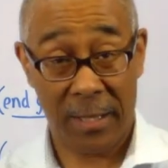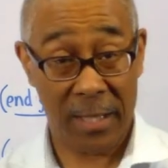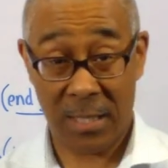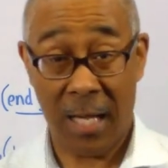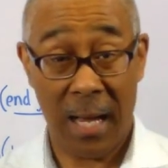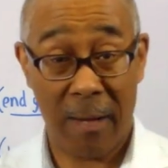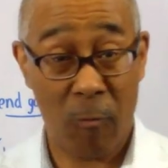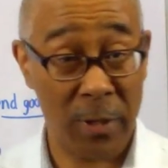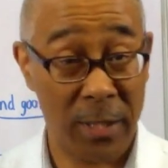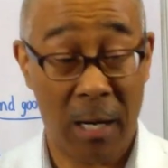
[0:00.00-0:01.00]
this guy
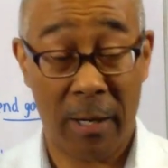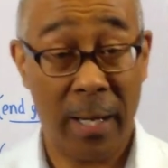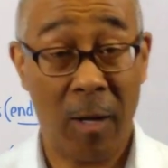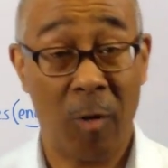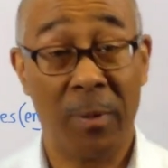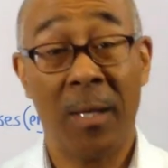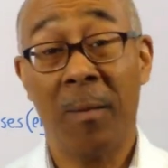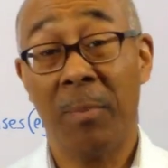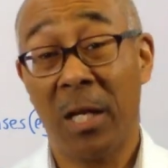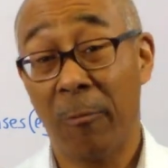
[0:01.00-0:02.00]
wanted our help,
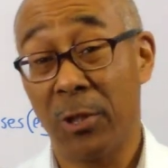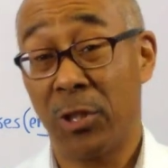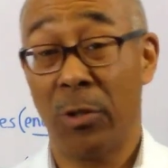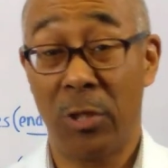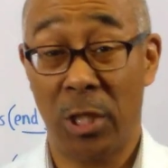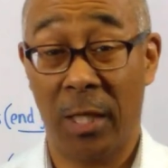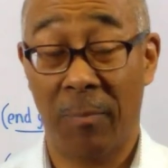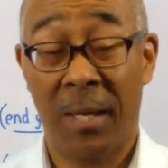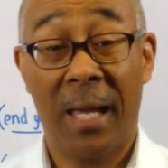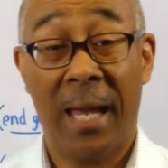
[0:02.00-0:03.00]
but he was too
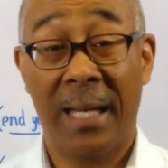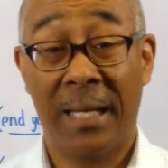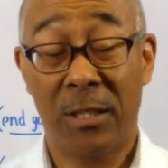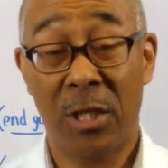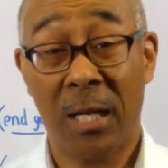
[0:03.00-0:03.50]
cheap and he